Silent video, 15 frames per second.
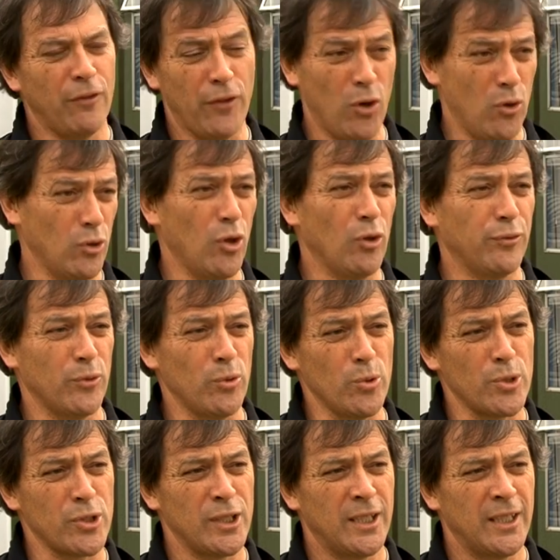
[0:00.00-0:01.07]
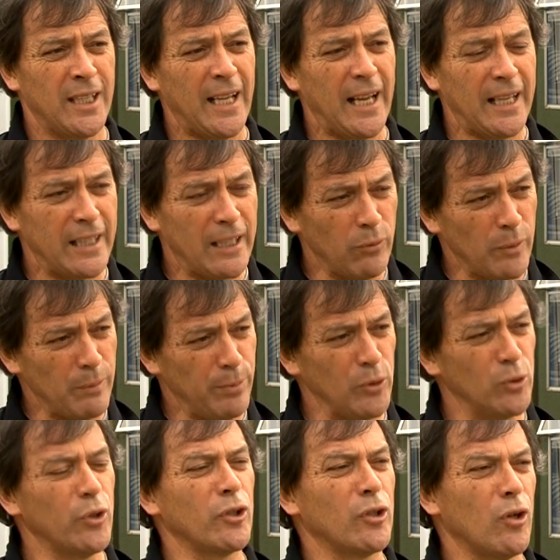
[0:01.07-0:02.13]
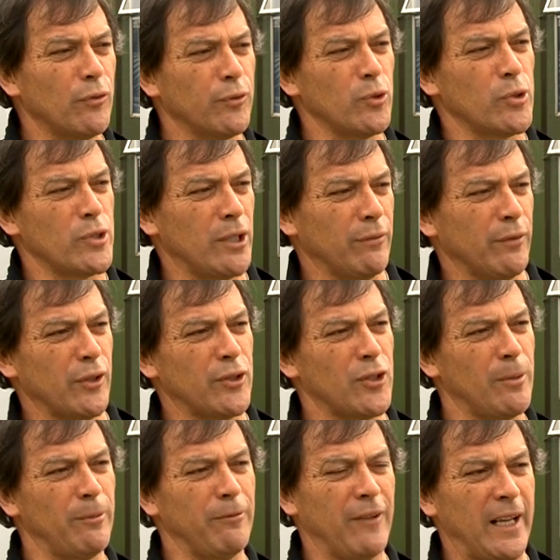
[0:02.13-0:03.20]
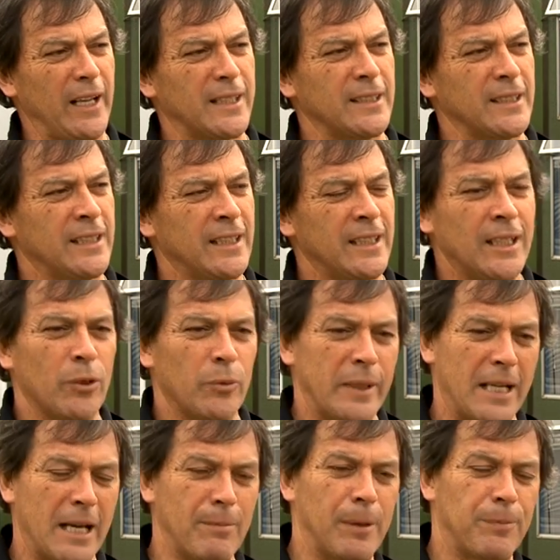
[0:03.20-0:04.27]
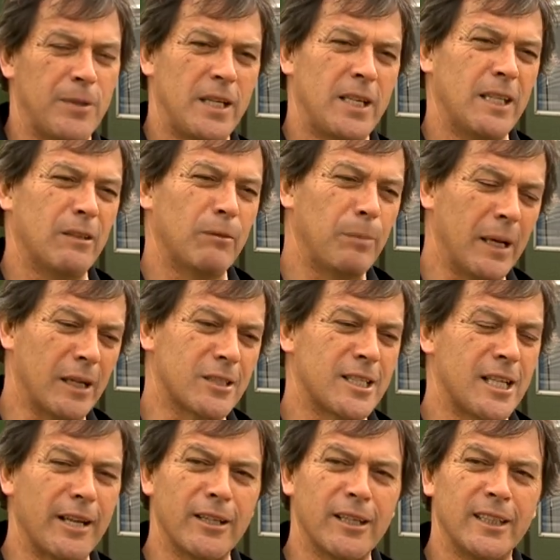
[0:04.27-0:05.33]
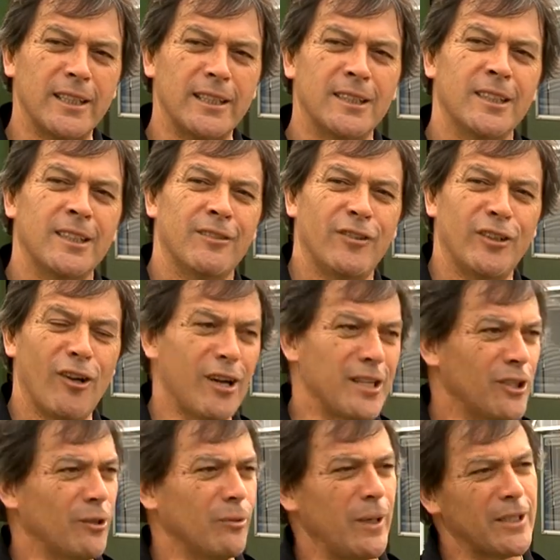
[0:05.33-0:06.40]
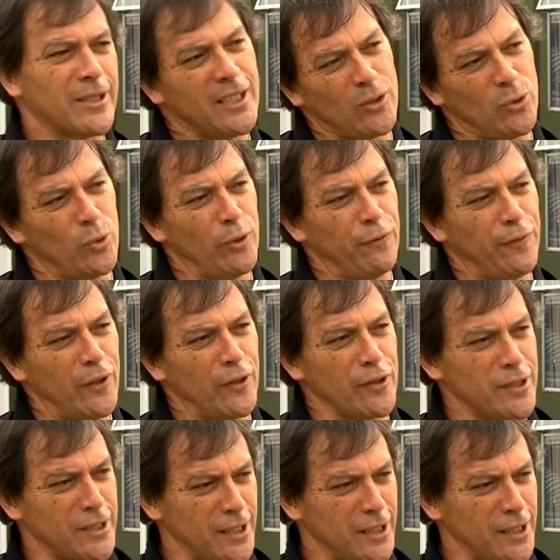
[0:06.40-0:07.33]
of the whole golf course, and then we build the golf course over the top of that. We come up to here about Sunday. The guys go around, take all the photos,